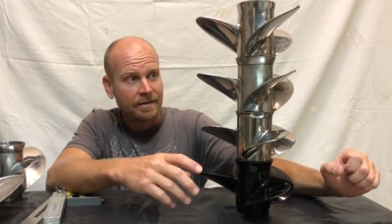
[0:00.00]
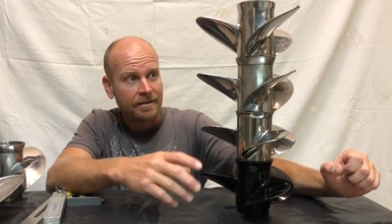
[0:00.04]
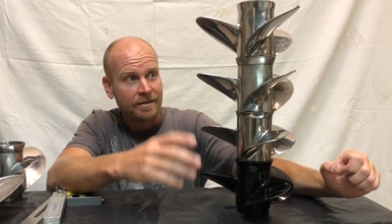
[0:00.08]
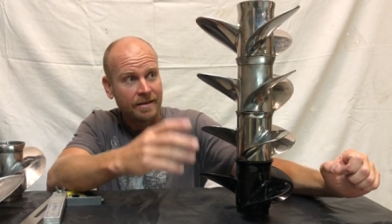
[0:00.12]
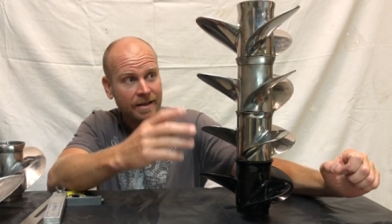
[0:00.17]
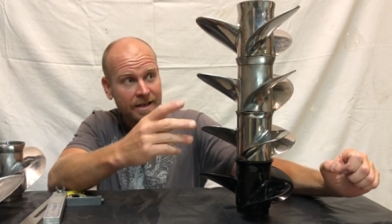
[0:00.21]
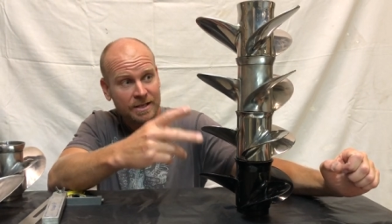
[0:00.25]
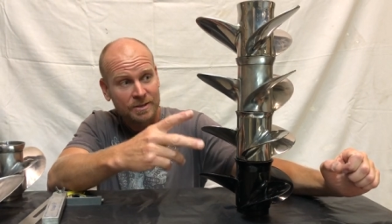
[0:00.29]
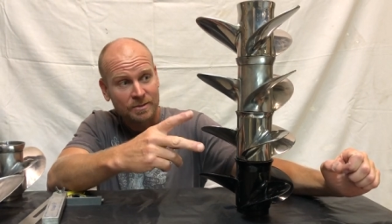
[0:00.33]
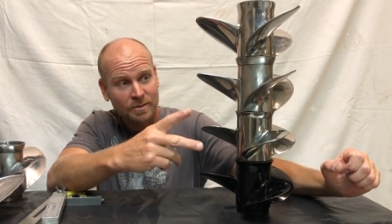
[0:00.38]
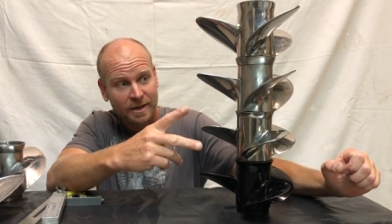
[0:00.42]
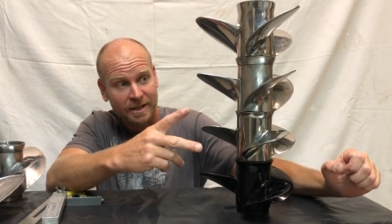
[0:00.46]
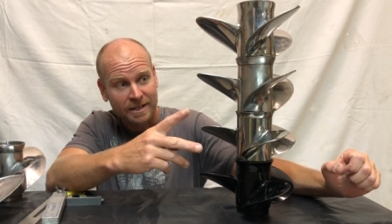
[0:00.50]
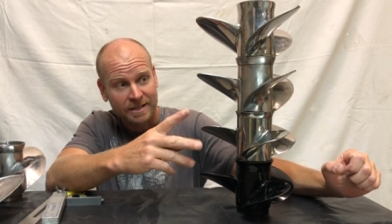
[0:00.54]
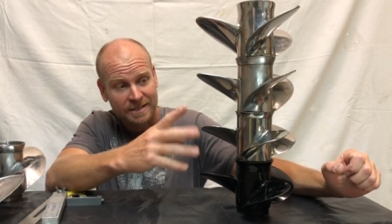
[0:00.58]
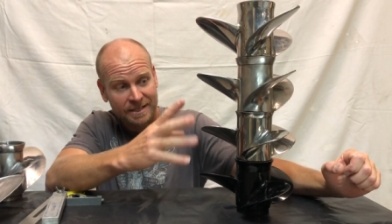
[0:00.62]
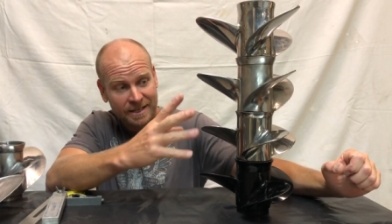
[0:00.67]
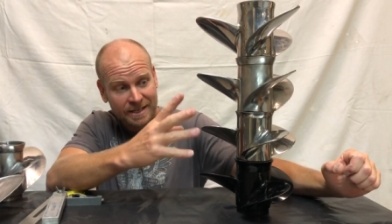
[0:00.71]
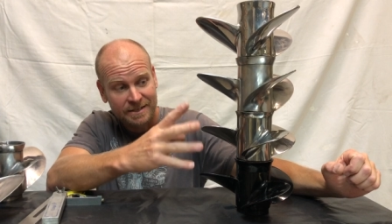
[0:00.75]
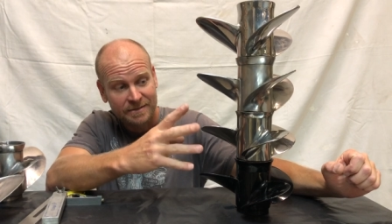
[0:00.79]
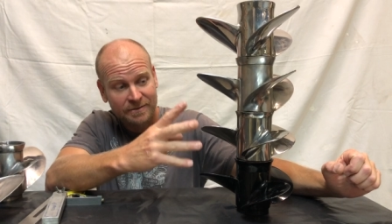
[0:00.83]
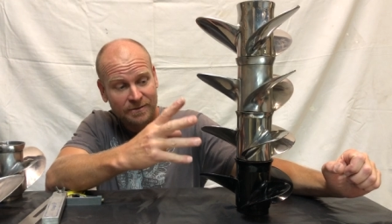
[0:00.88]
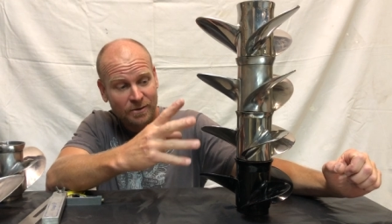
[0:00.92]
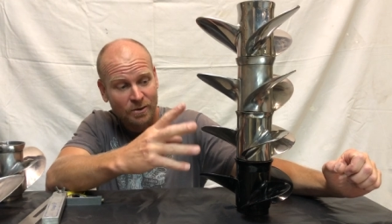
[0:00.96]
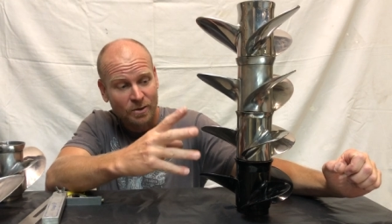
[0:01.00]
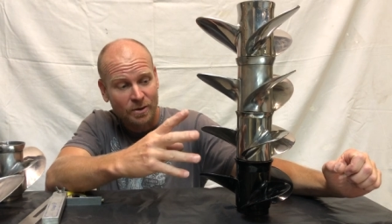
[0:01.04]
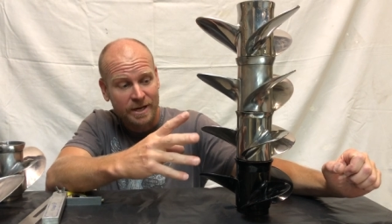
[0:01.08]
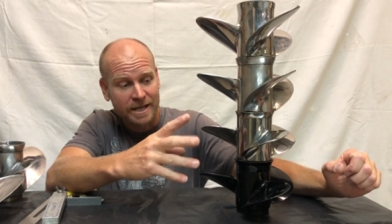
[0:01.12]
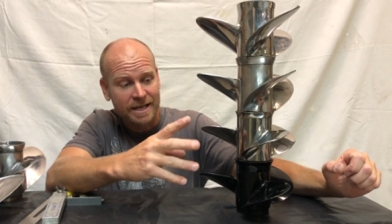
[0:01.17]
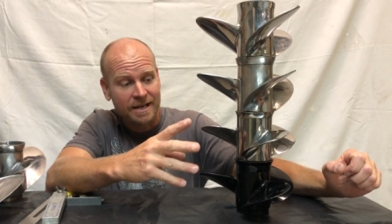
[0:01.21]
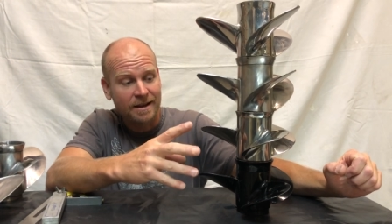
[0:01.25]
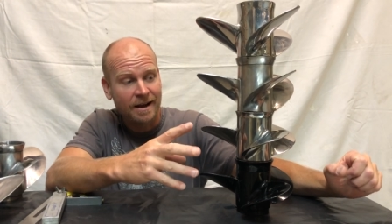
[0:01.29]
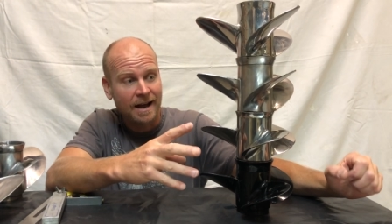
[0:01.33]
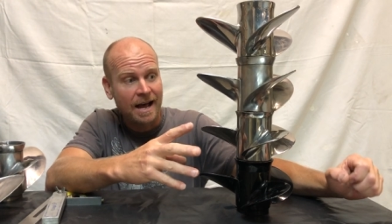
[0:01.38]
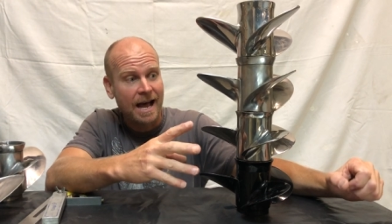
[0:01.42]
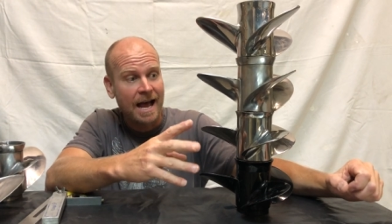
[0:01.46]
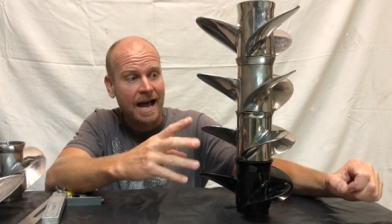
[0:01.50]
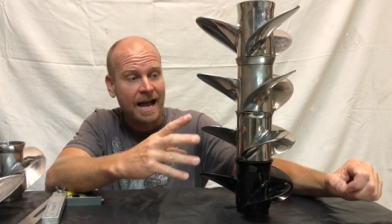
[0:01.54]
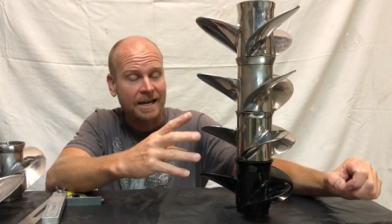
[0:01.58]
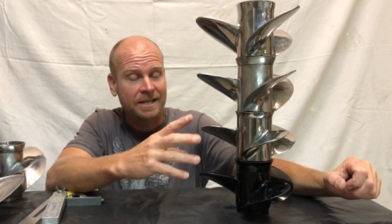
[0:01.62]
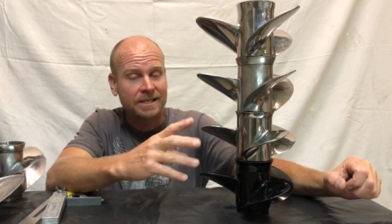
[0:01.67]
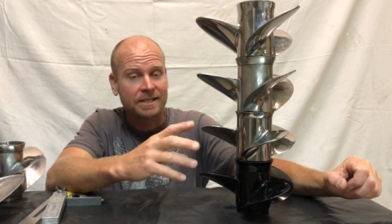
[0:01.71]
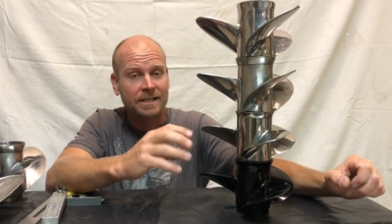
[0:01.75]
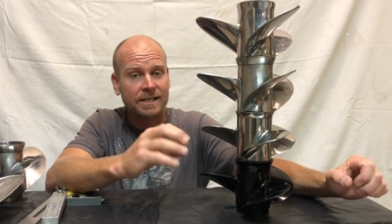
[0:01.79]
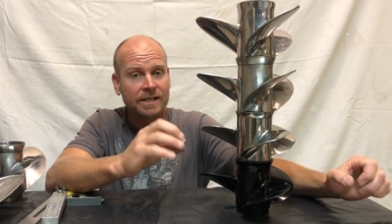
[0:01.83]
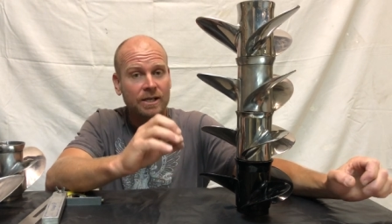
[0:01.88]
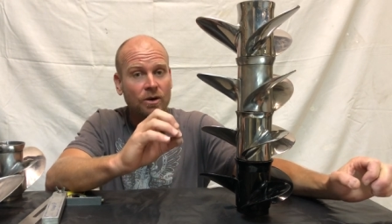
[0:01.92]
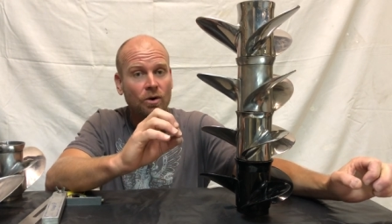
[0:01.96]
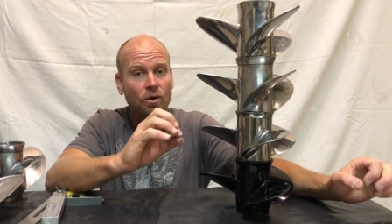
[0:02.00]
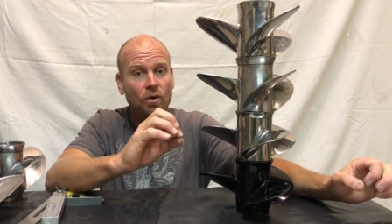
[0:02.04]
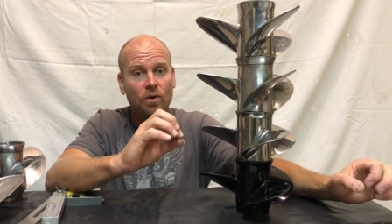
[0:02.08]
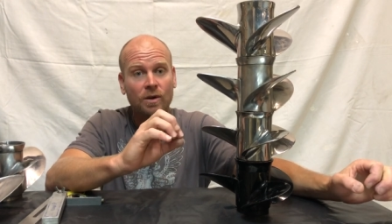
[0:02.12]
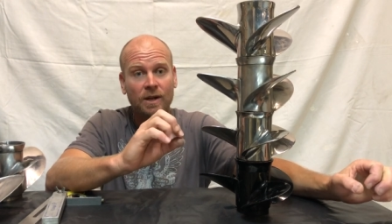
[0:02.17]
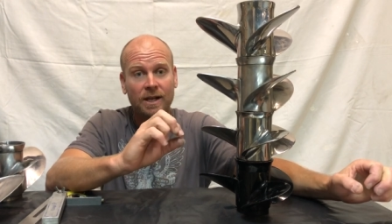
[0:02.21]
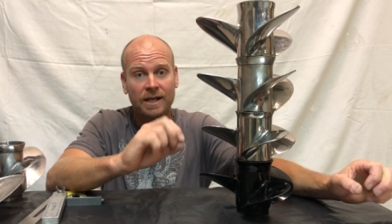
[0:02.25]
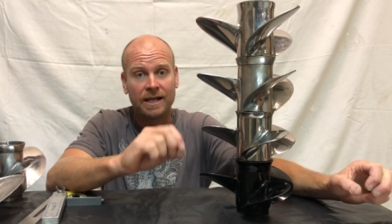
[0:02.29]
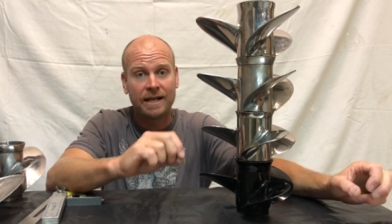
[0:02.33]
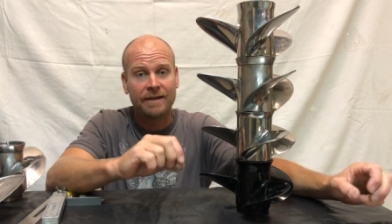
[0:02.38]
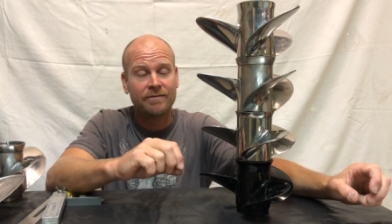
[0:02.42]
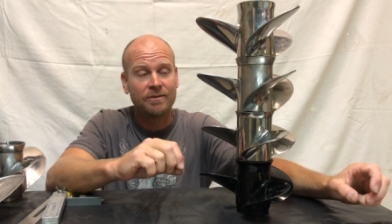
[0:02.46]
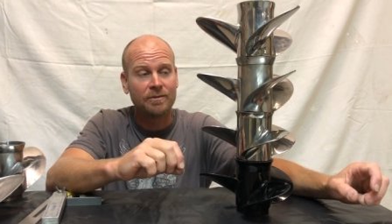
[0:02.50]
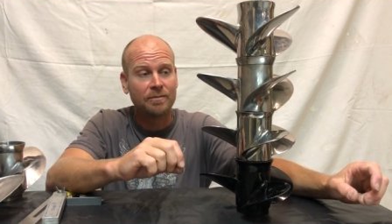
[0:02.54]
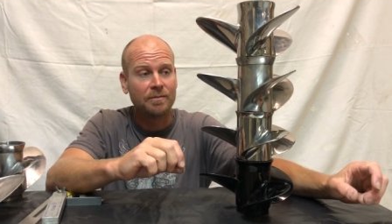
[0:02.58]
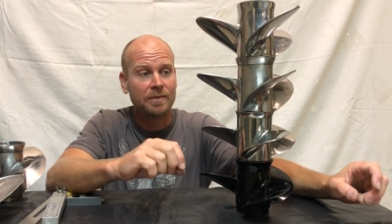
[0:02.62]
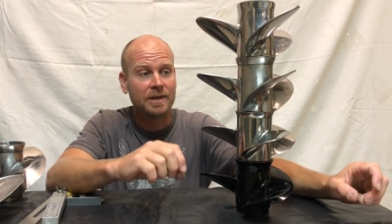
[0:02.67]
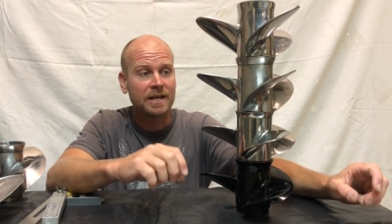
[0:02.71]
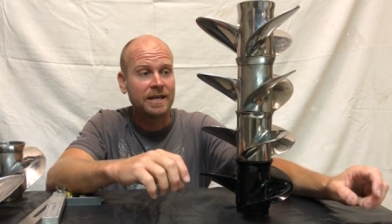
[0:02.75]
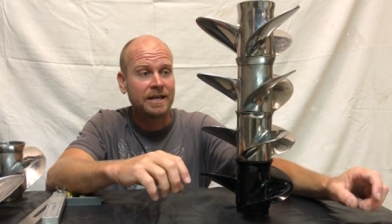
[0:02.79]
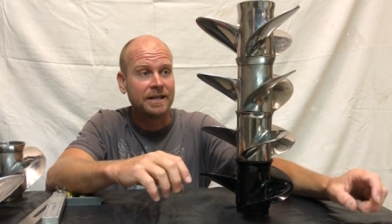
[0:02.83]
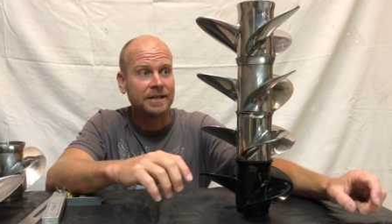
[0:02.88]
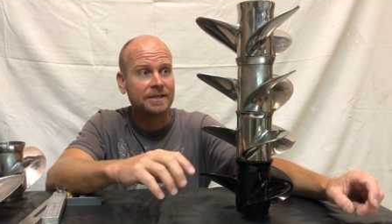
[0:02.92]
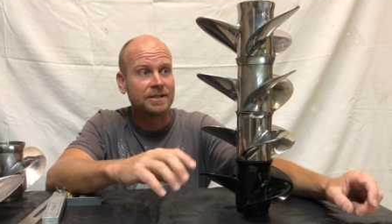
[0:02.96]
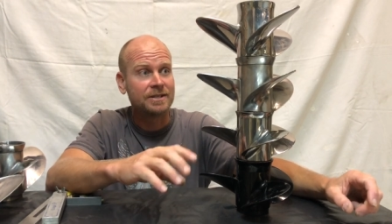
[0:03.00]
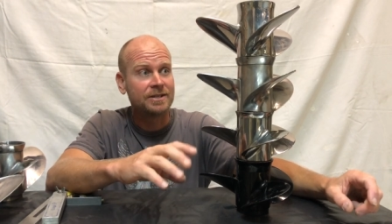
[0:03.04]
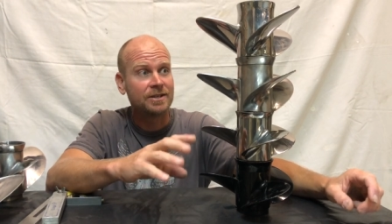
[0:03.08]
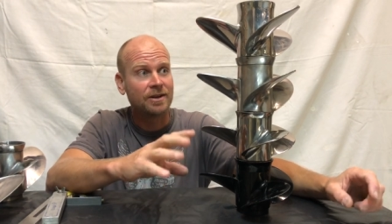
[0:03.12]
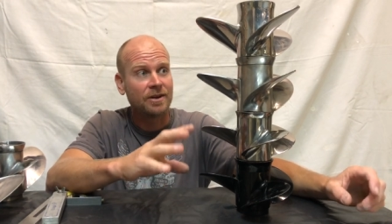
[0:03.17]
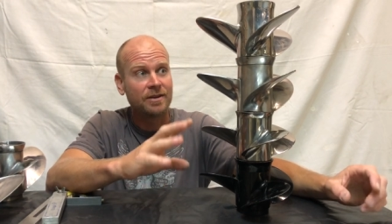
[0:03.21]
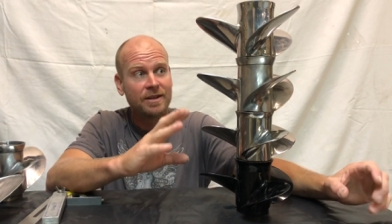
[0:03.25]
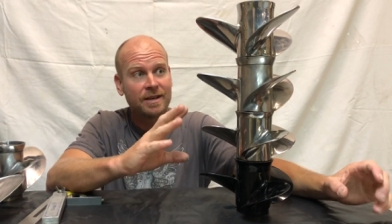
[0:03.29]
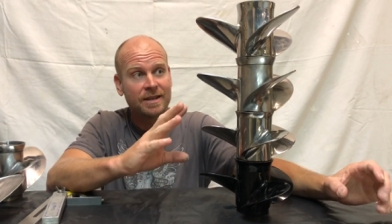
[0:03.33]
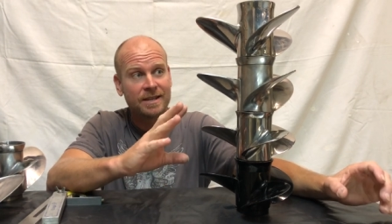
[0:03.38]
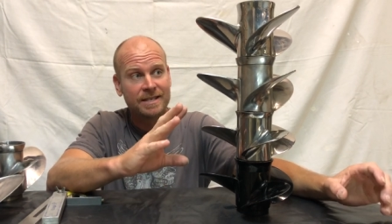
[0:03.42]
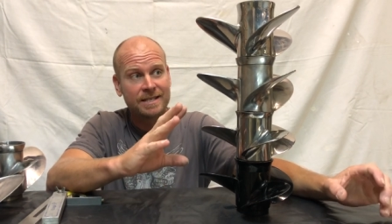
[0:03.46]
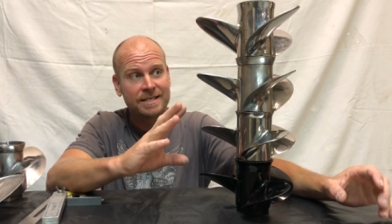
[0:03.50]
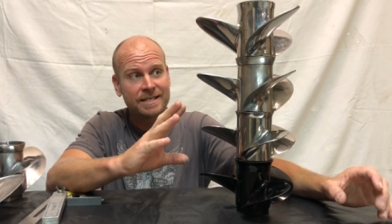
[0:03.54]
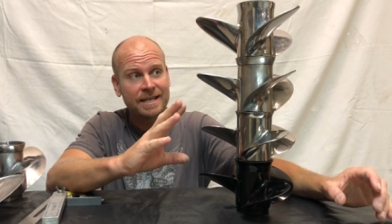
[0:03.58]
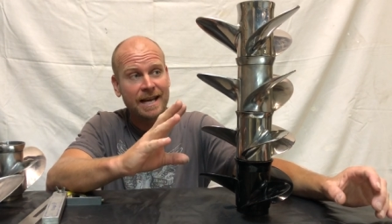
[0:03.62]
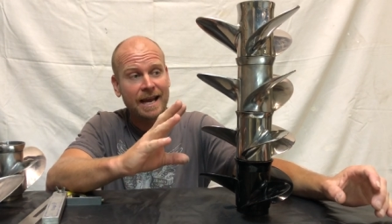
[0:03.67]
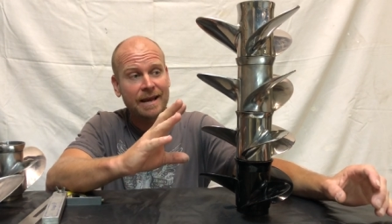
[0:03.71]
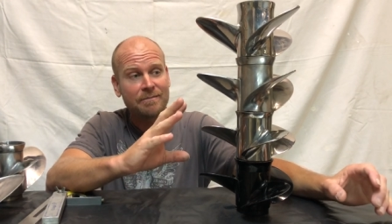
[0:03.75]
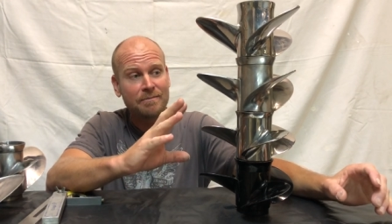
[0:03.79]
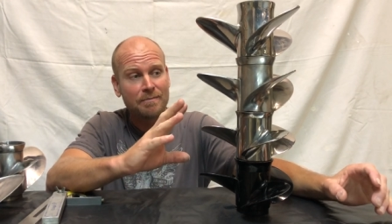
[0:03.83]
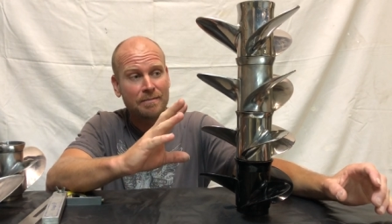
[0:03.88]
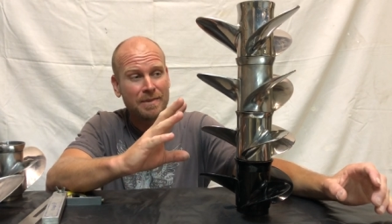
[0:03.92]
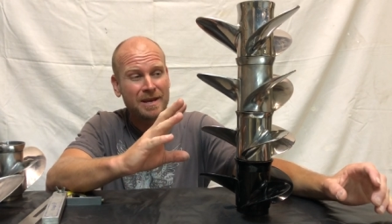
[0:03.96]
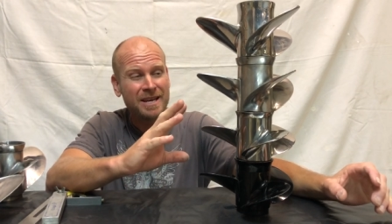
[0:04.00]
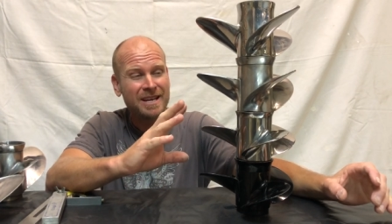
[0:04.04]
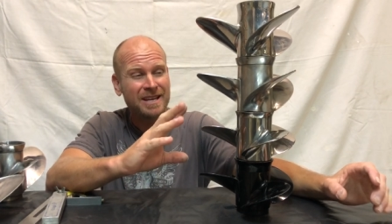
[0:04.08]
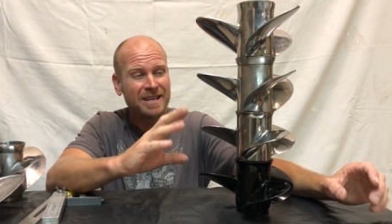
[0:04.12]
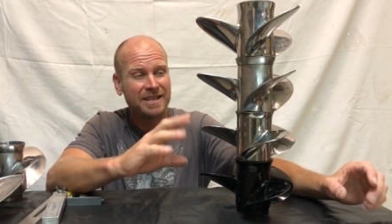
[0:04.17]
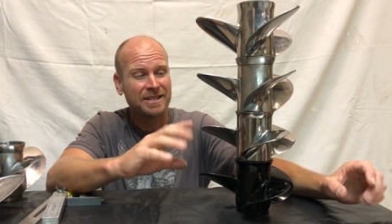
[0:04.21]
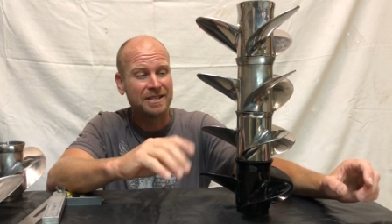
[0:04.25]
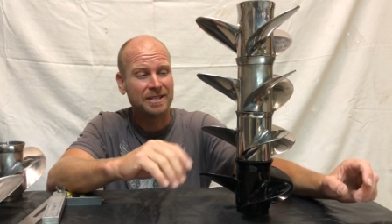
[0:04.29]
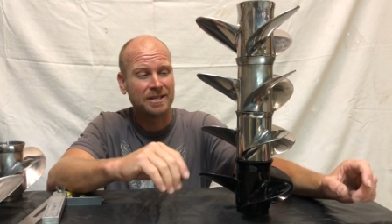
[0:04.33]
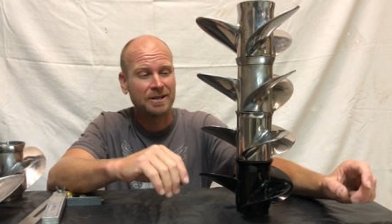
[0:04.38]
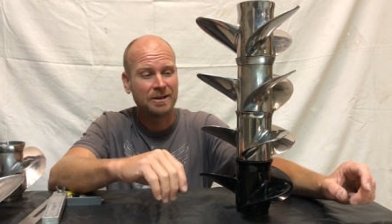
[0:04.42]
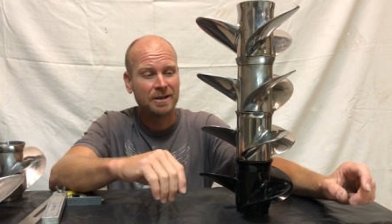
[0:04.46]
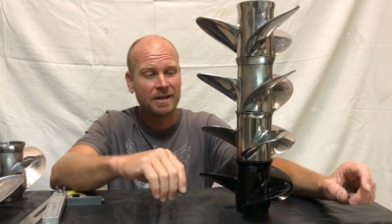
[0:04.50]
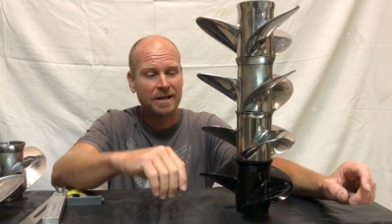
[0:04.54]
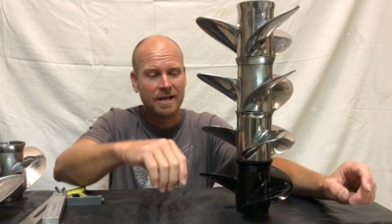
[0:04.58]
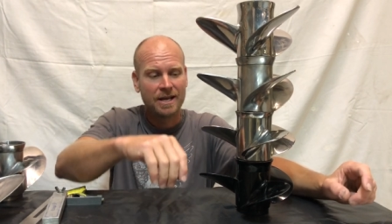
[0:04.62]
These ones, these four here, are actually all 11 pitch, so they're the same pitch.